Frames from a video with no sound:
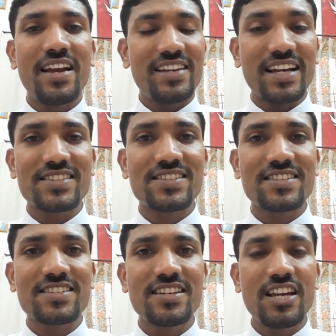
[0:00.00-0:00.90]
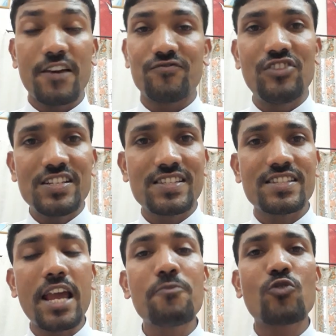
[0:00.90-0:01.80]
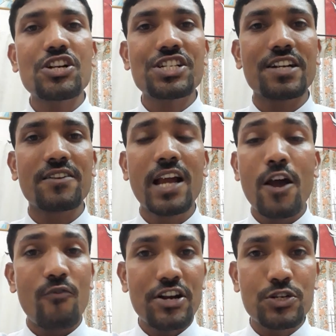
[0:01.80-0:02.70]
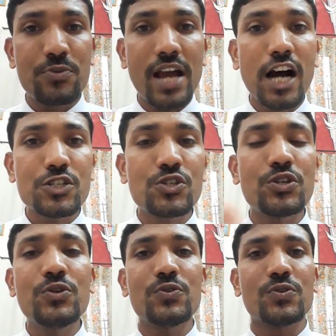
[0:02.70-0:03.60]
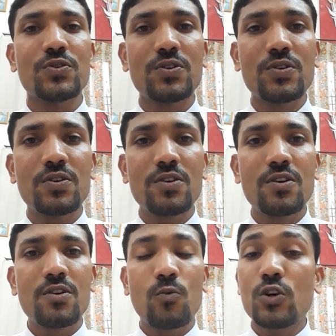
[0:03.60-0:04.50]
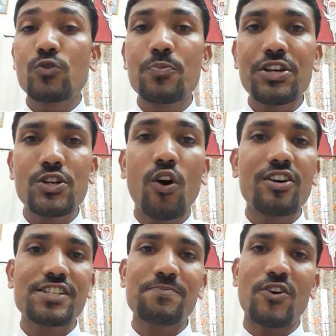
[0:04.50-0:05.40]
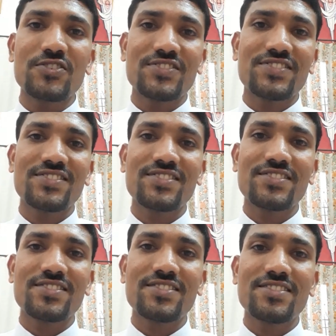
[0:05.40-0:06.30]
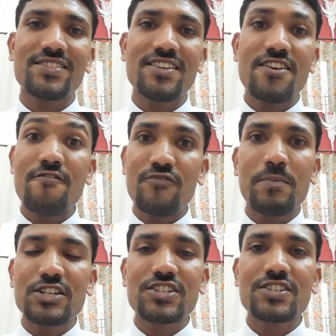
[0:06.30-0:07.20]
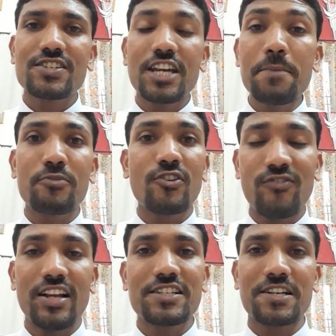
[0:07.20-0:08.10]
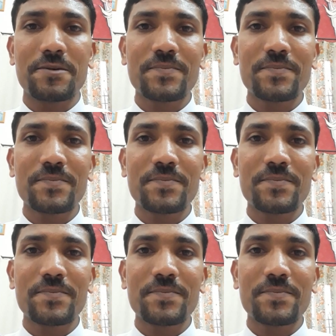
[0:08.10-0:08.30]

Yes, if this same question were to be asked to you, what would be your response? We must keep reflecting.